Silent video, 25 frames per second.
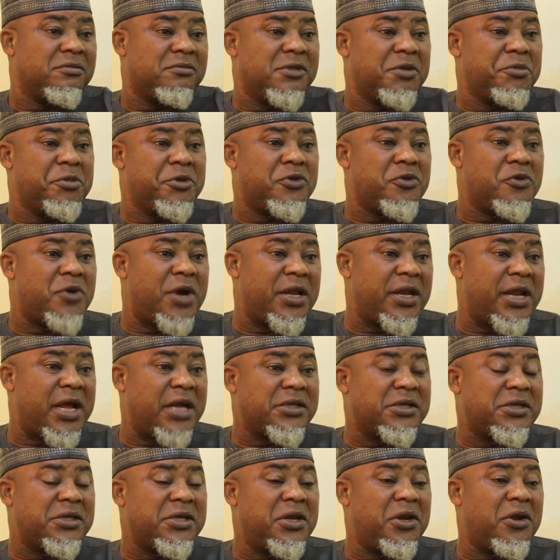maybe to
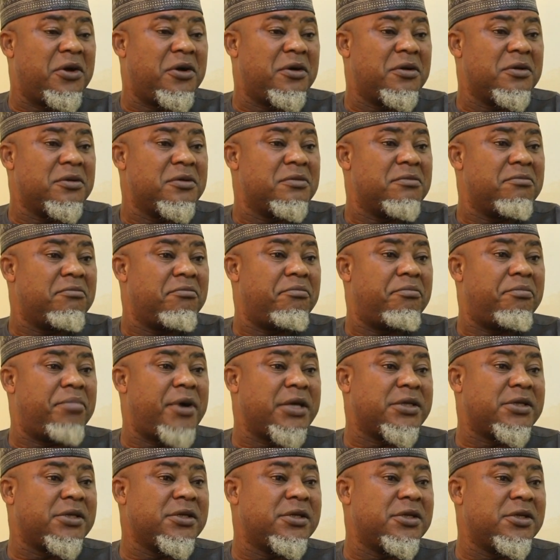enact the law,
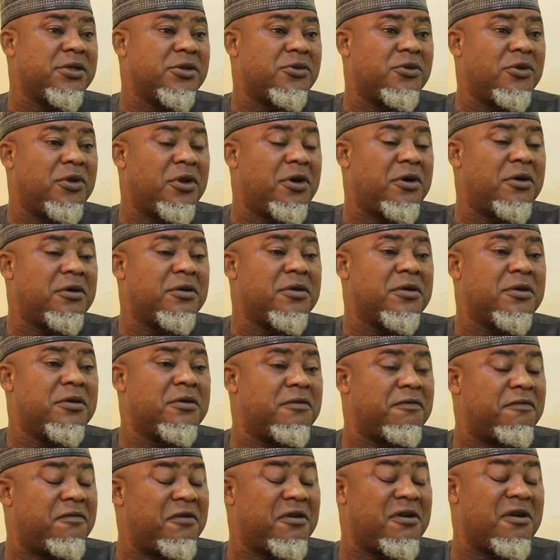pass it into law
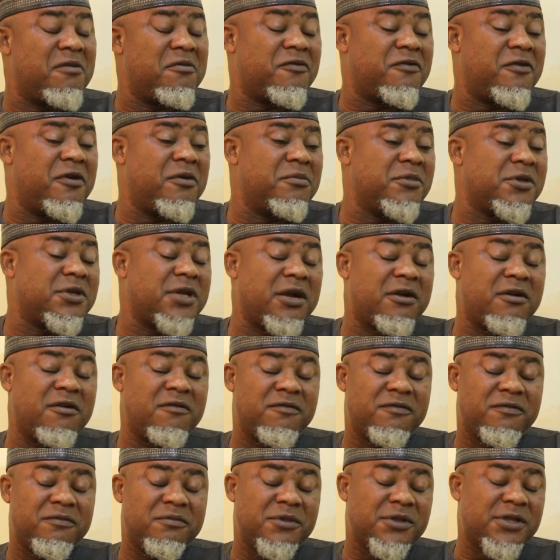for
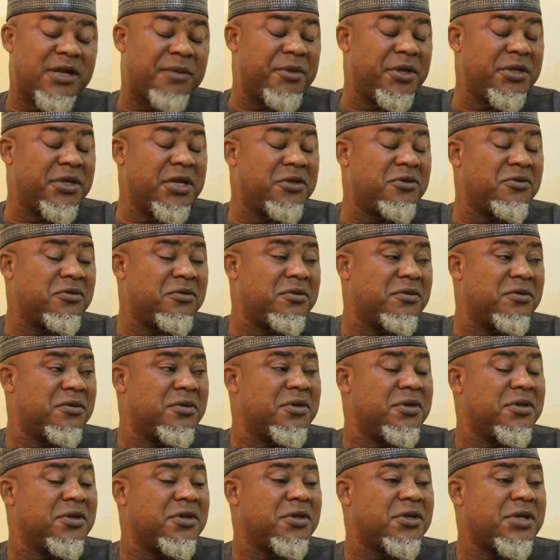Mr. President to
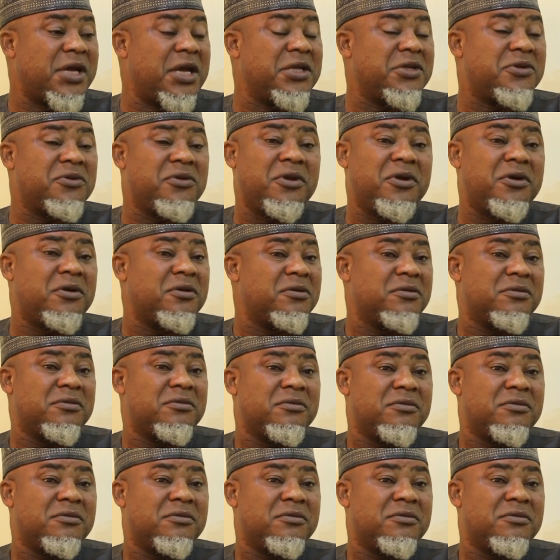sign into law.